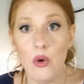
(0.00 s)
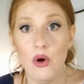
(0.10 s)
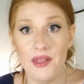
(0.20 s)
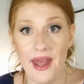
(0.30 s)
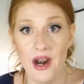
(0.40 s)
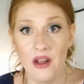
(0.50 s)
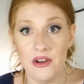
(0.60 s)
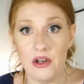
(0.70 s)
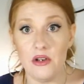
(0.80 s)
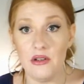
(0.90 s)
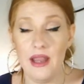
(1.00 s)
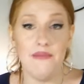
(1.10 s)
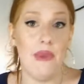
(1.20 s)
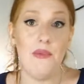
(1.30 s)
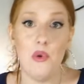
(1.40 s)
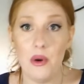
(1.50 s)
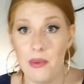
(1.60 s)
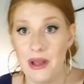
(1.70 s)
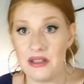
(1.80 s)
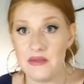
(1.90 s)
all that other, like maybe we'll go
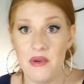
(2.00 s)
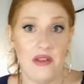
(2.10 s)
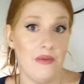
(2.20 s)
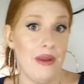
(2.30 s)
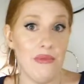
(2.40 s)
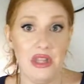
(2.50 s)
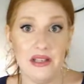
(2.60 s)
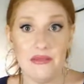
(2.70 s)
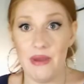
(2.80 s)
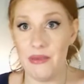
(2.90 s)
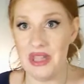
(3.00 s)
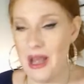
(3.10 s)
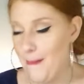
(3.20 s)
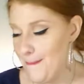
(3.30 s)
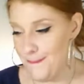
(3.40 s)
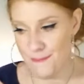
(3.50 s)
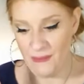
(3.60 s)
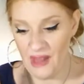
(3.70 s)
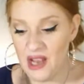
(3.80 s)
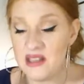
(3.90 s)
back together, maybe this, maybe that.
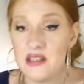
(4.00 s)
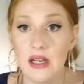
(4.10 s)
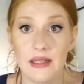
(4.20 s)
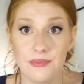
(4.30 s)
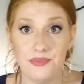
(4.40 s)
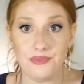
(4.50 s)
That's done.